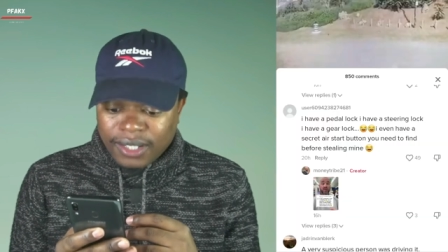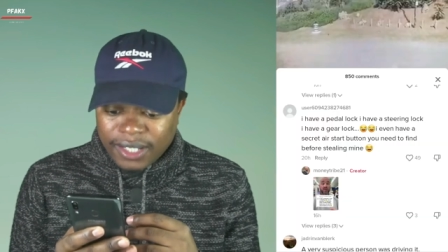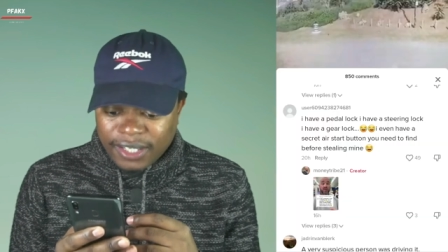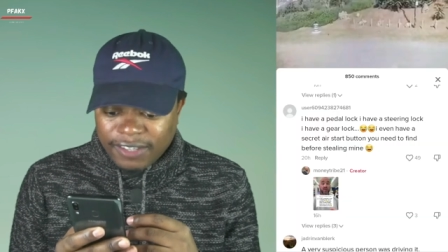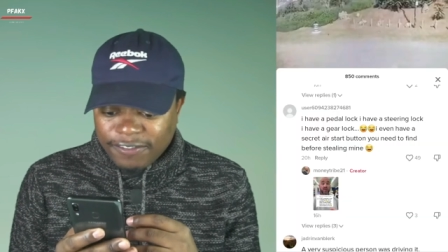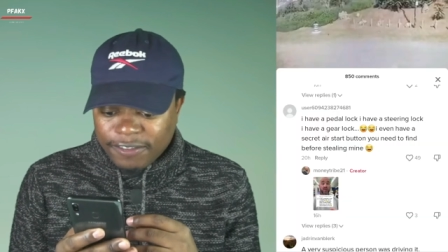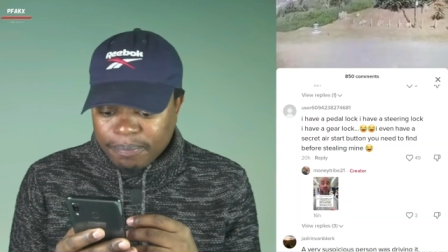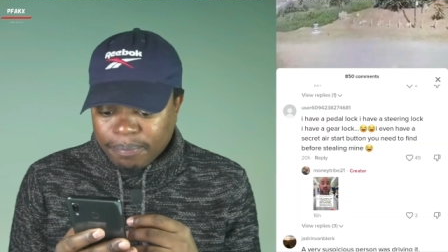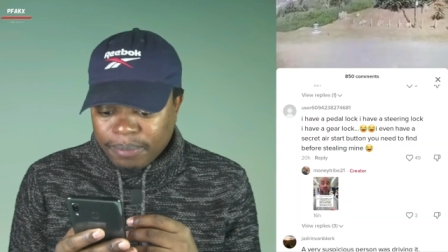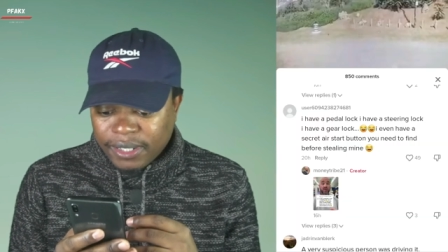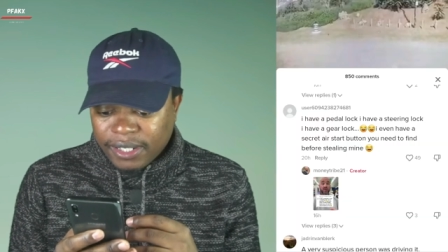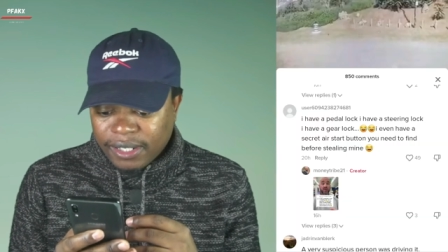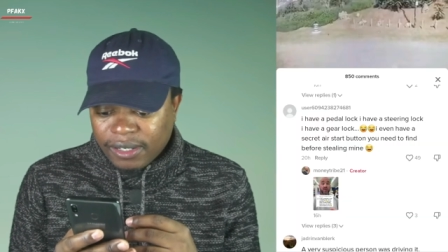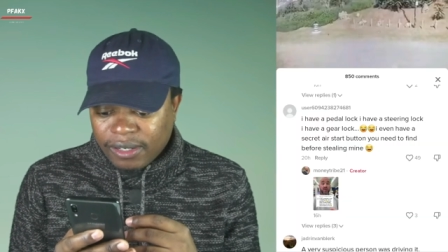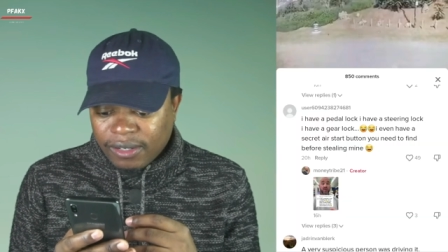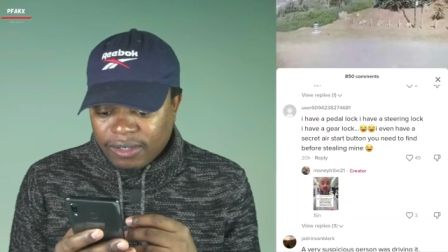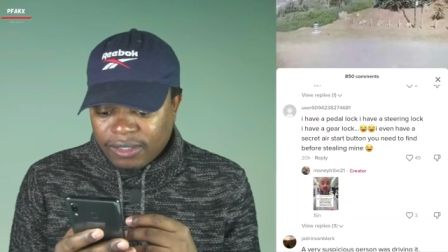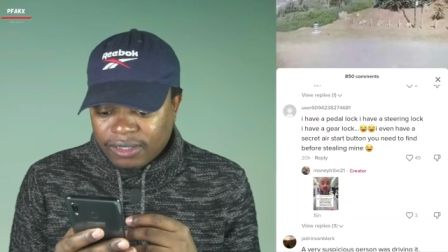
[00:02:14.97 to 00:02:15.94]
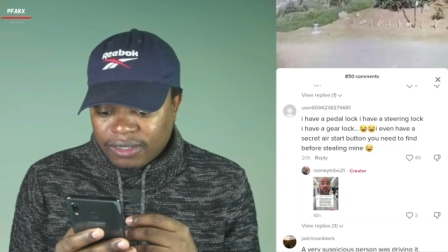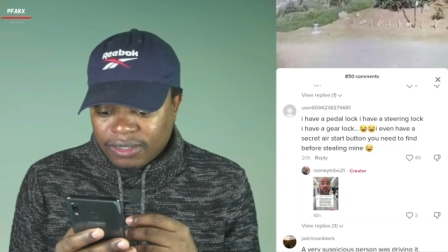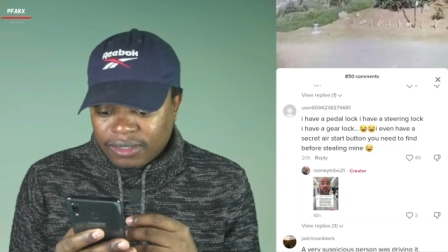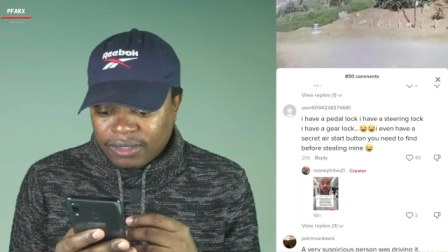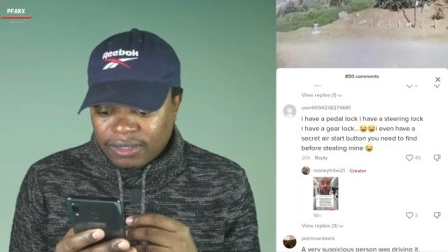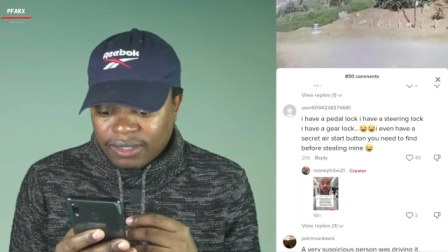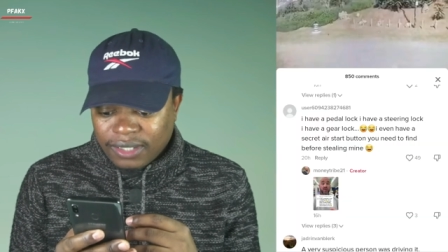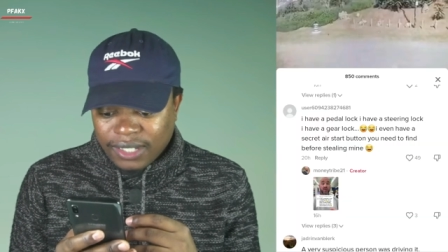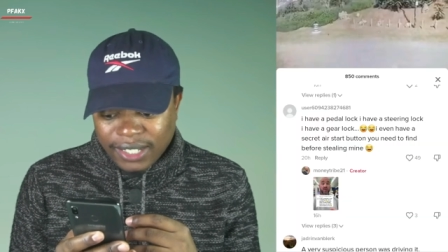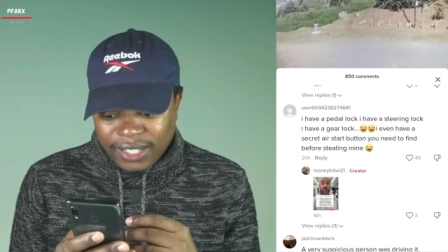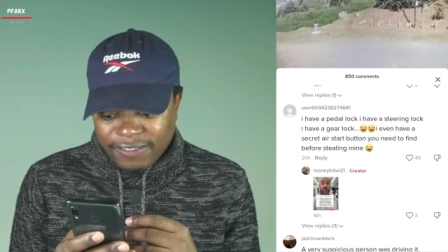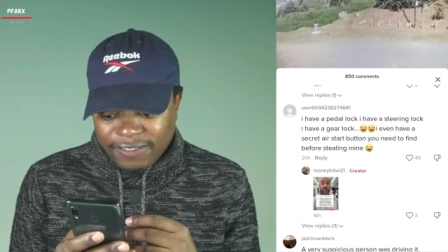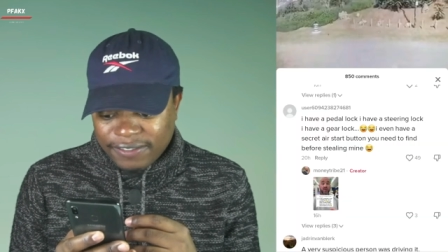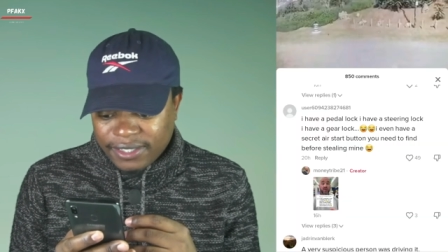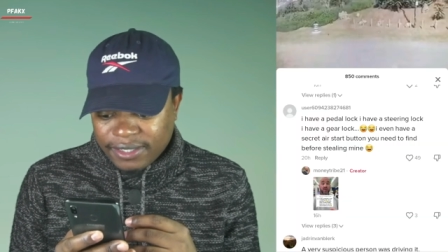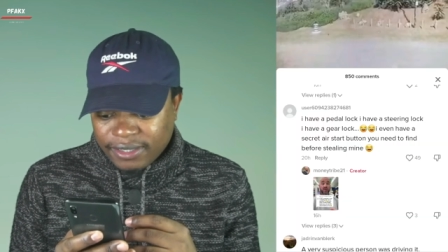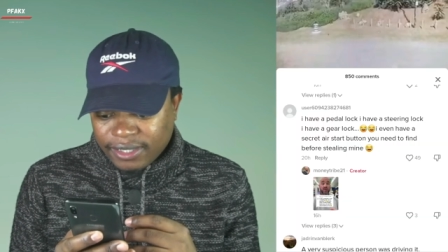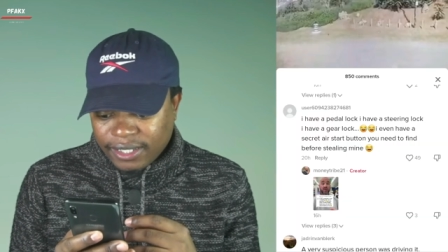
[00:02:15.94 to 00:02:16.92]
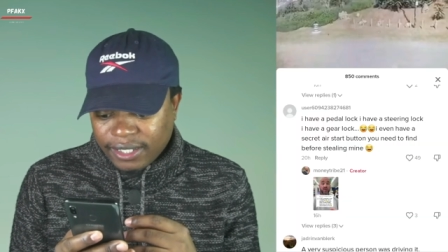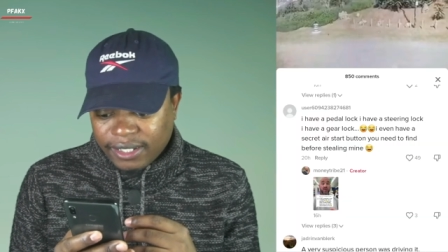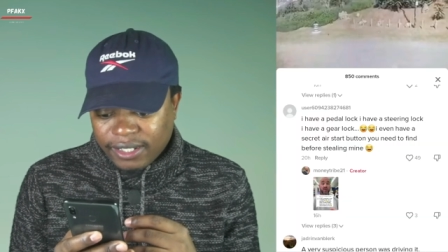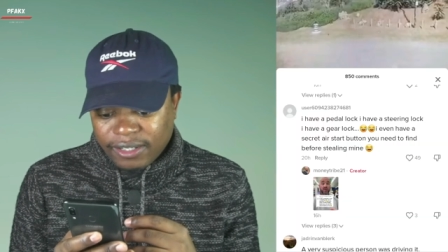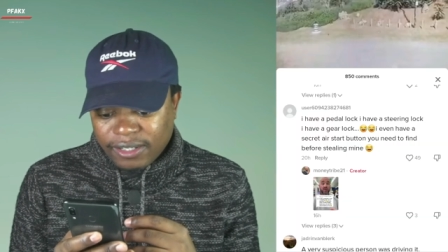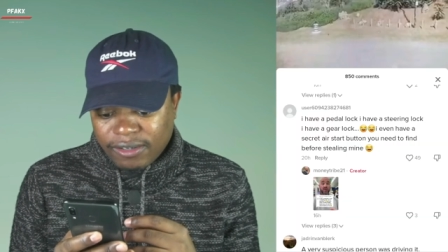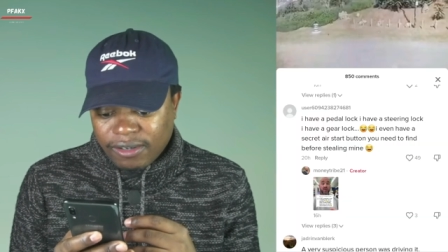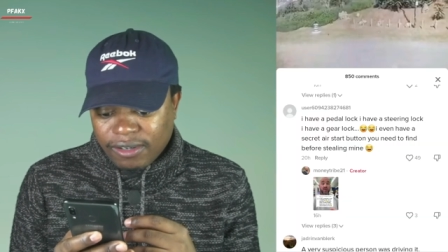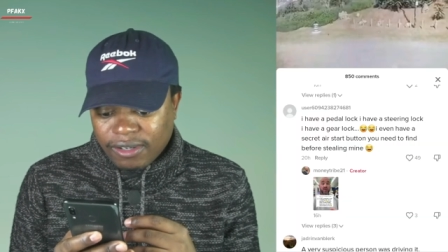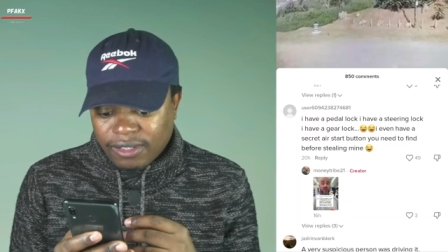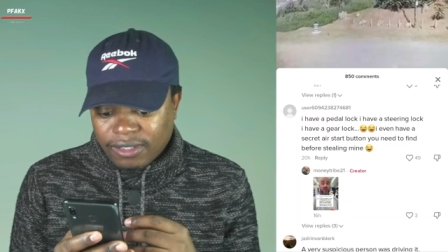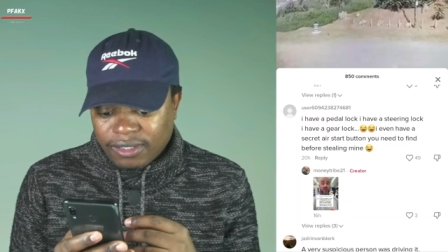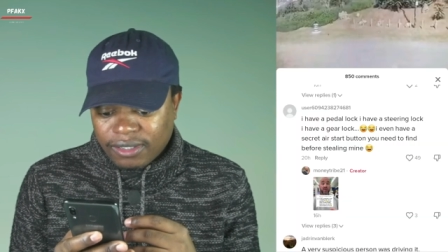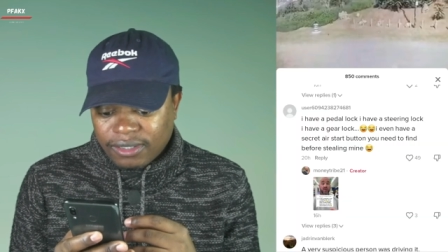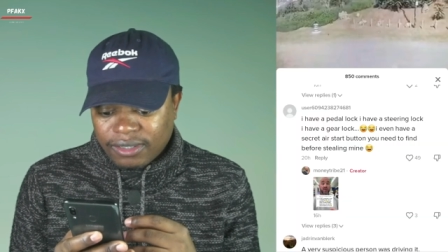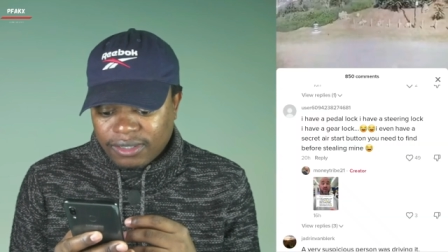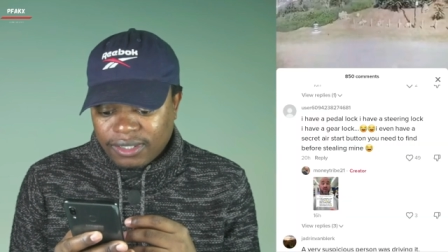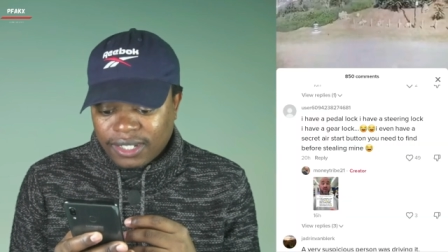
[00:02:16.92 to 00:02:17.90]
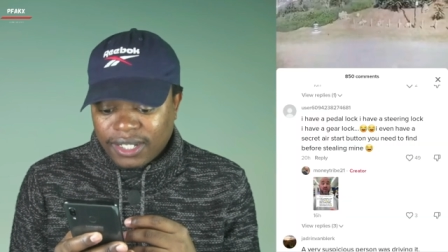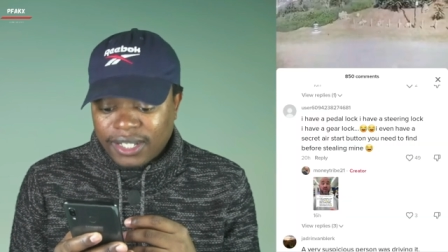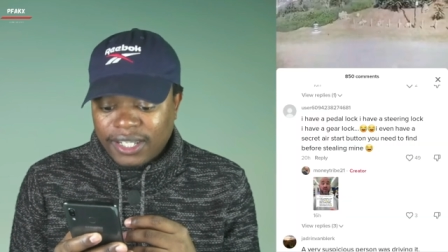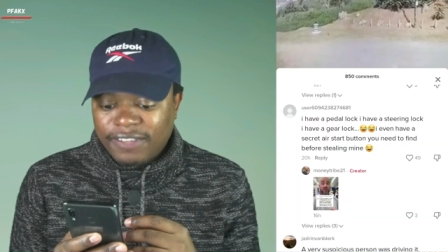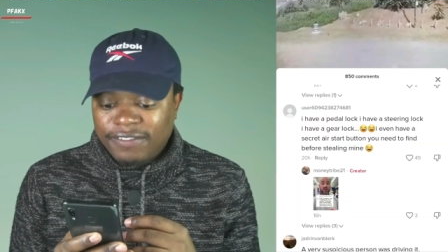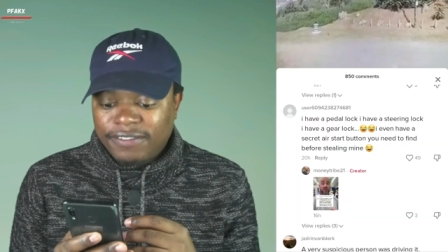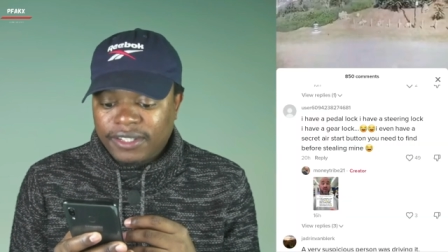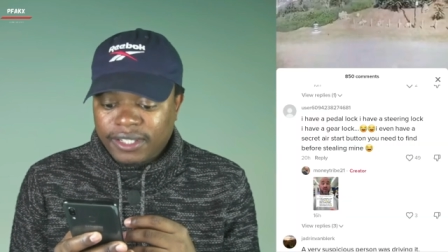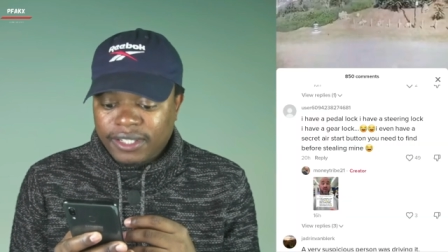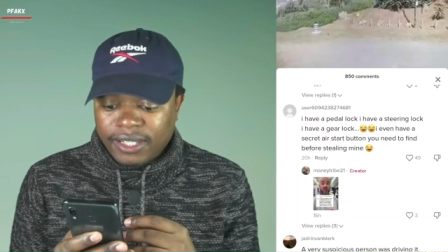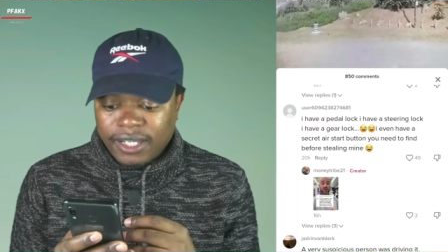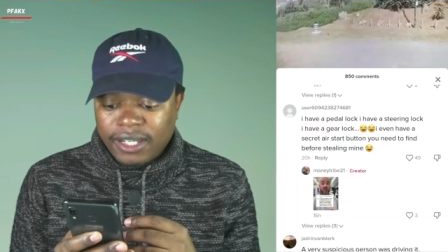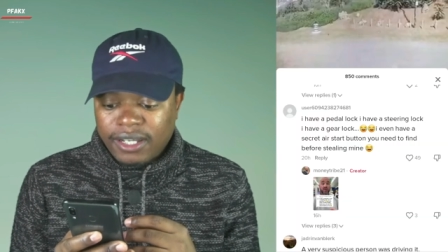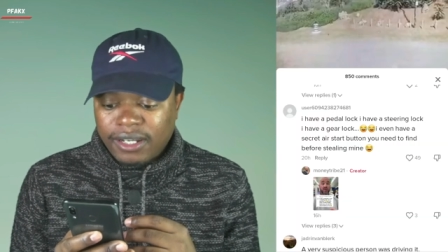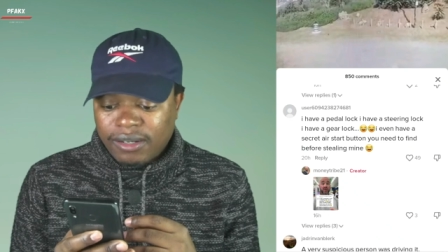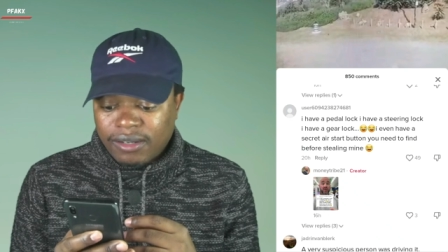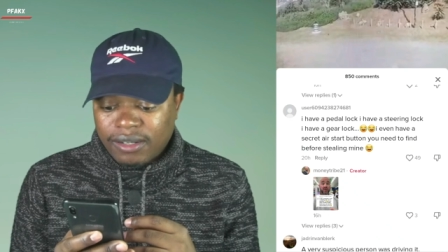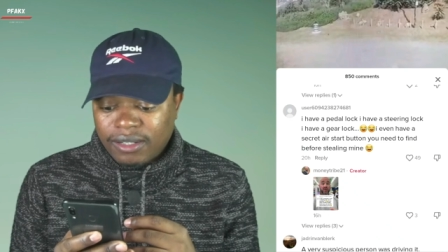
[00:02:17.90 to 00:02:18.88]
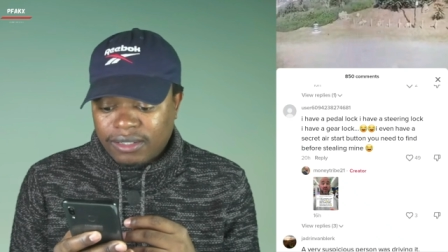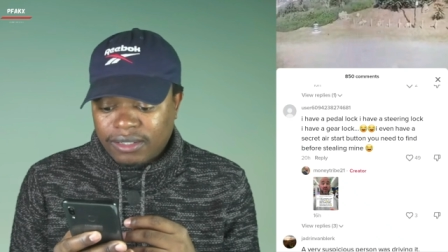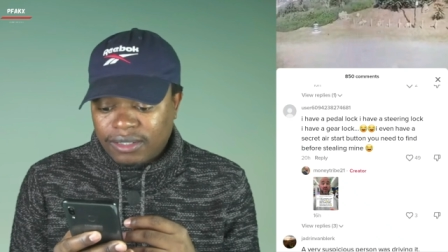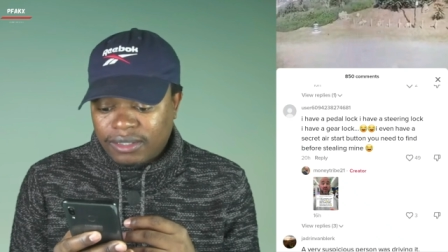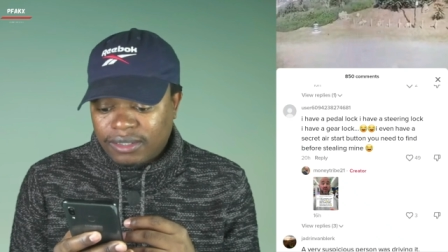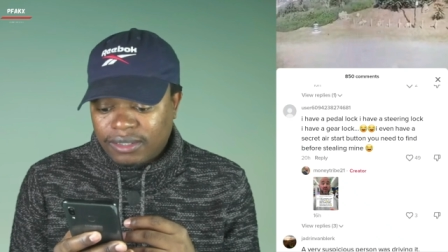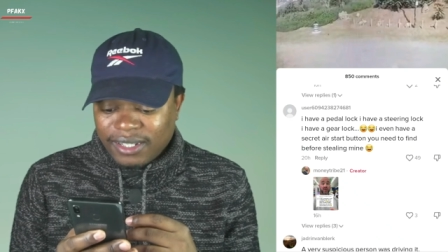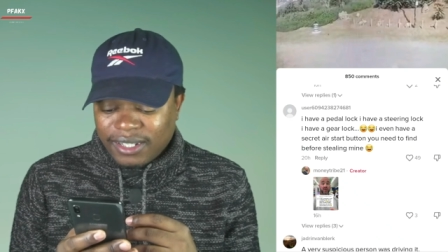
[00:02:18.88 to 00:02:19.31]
I have a padlock. I have a steering lock, I have a gear lock,